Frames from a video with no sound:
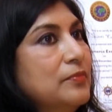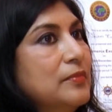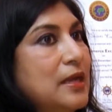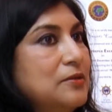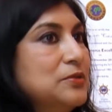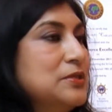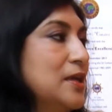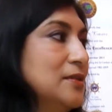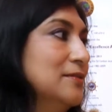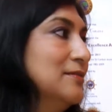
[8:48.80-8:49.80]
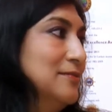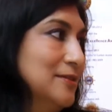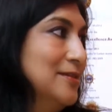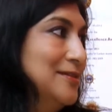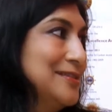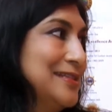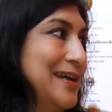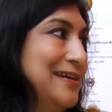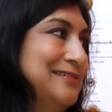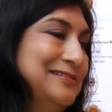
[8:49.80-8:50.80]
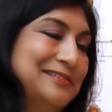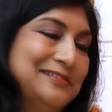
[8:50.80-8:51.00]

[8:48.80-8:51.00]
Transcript: that was another 3 years there.